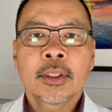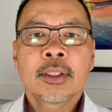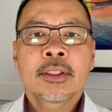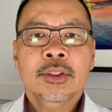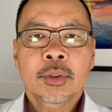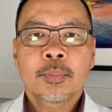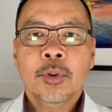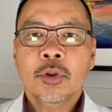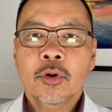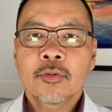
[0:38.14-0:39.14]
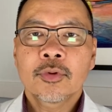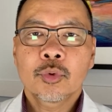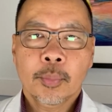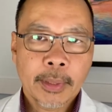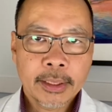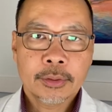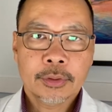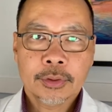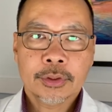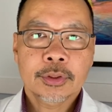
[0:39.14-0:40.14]
simple COVID
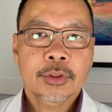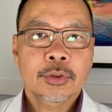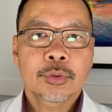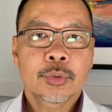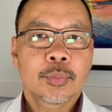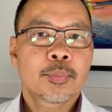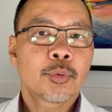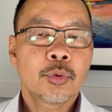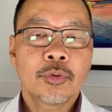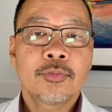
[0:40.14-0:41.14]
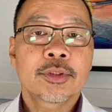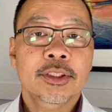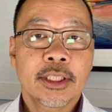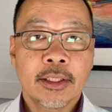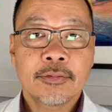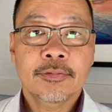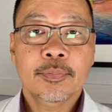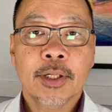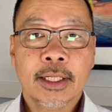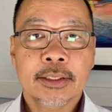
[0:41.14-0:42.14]
reminders to improve safe
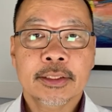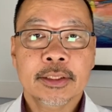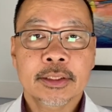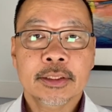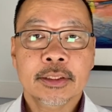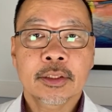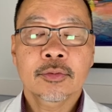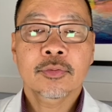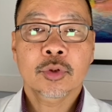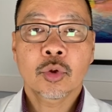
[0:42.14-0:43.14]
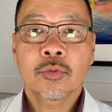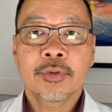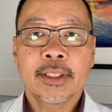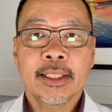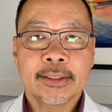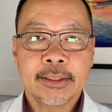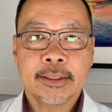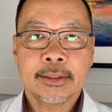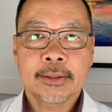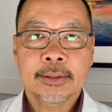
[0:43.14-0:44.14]
practices for
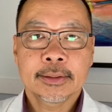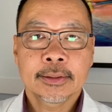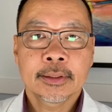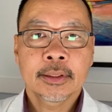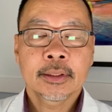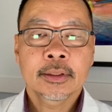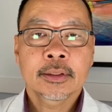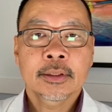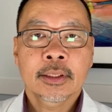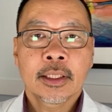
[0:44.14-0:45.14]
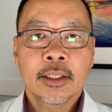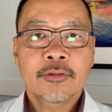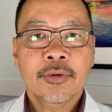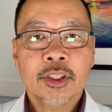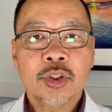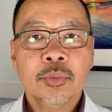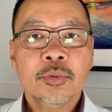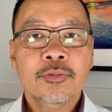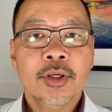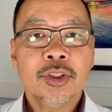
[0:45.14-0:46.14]
COVID-19. Infection
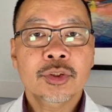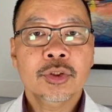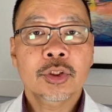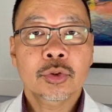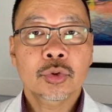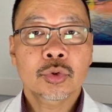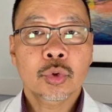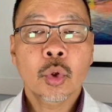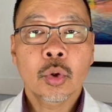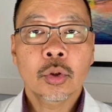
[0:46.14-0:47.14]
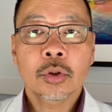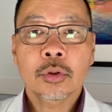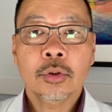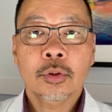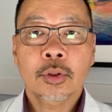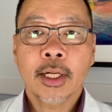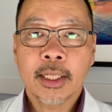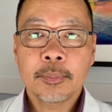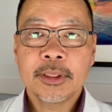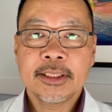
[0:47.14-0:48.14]
prevention and control, or
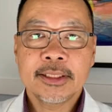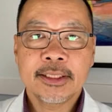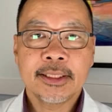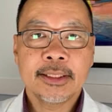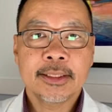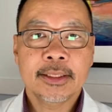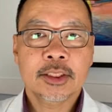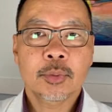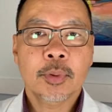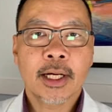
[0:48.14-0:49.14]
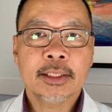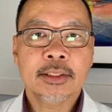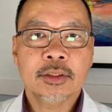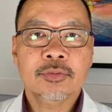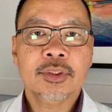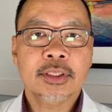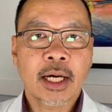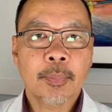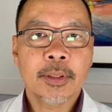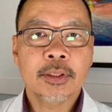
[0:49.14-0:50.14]
IPC, is the practice of
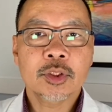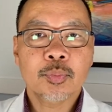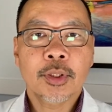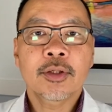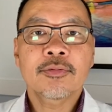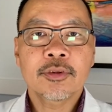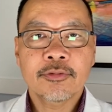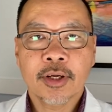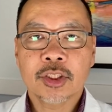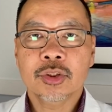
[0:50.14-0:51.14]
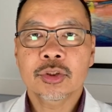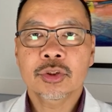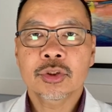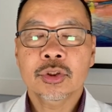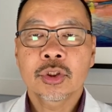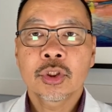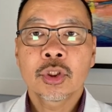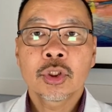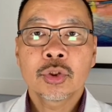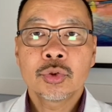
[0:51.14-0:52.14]
stopping the spread of infections
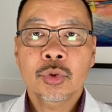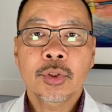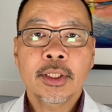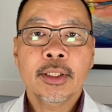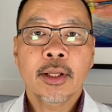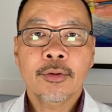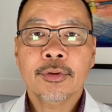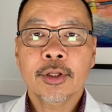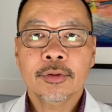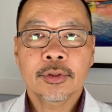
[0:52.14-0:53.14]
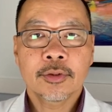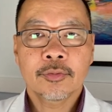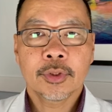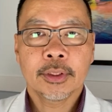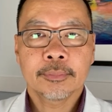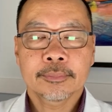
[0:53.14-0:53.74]
during healthcare delivery.